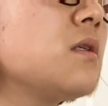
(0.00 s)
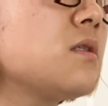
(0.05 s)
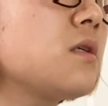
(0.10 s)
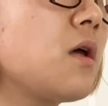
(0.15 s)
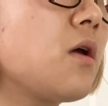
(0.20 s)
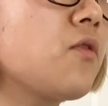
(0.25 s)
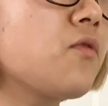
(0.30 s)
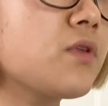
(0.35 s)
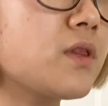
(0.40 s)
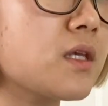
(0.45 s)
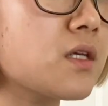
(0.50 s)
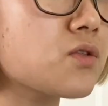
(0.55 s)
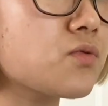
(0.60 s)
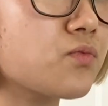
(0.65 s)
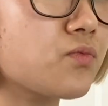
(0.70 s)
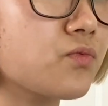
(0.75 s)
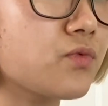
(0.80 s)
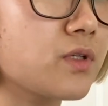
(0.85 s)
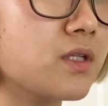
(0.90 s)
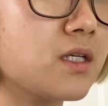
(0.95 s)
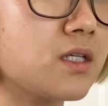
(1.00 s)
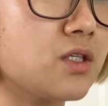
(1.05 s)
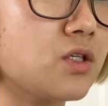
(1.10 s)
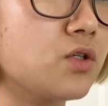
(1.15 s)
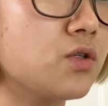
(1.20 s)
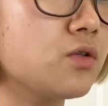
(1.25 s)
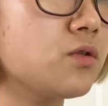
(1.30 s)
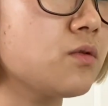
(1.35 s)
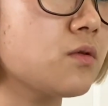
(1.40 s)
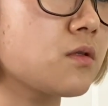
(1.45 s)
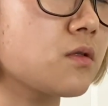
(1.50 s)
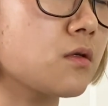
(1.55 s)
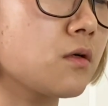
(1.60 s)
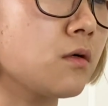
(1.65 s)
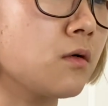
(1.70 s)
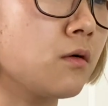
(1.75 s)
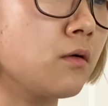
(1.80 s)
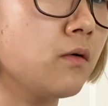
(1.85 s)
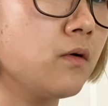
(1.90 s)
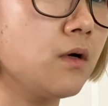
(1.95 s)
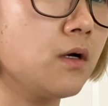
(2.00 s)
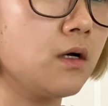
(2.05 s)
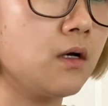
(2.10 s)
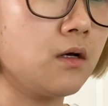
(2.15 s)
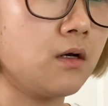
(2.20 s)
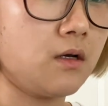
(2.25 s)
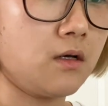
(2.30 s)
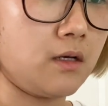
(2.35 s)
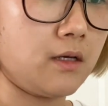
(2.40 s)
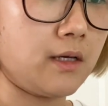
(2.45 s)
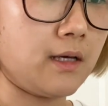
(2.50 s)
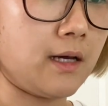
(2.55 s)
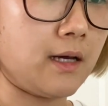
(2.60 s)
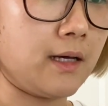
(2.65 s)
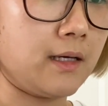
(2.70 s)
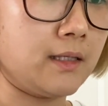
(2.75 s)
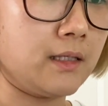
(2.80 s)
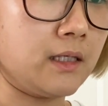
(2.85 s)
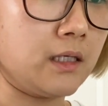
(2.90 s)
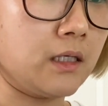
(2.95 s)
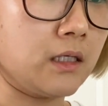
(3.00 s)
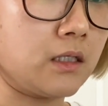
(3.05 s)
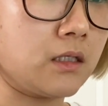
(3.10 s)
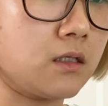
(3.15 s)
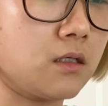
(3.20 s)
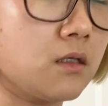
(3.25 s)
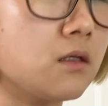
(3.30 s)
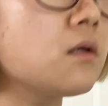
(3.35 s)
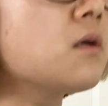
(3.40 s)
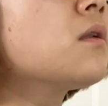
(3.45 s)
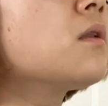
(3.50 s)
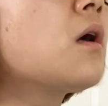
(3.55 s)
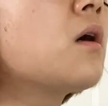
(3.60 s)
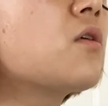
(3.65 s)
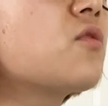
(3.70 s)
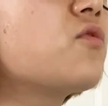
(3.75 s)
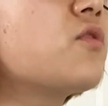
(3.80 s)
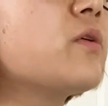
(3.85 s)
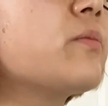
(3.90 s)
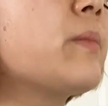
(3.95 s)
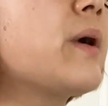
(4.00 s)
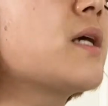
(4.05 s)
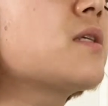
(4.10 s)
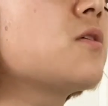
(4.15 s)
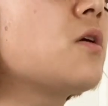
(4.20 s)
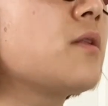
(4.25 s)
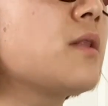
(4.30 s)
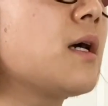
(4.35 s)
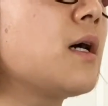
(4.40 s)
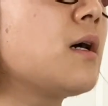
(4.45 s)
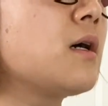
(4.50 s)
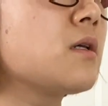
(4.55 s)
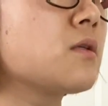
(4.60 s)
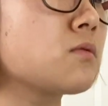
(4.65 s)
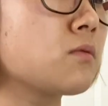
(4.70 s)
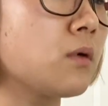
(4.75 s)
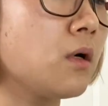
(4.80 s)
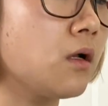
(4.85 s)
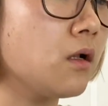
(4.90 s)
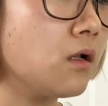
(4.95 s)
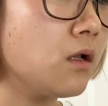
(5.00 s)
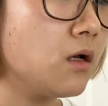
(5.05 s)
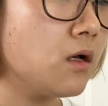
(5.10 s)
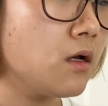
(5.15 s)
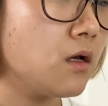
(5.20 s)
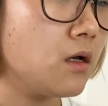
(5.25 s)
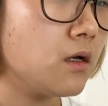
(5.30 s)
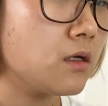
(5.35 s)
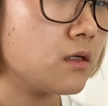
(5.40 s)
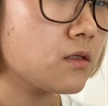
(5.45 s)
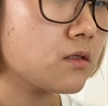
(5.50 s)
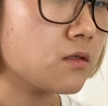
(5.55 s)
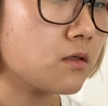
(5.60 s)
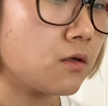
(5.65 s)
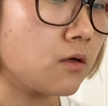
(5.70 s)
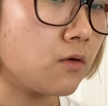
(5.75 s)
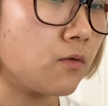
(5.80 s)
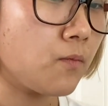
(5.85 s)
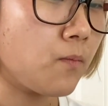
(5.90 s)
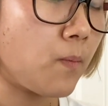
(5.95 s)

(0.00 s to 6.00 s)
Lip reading: everything's really new, so yeah, I need a lot of feedbacks on that as well. So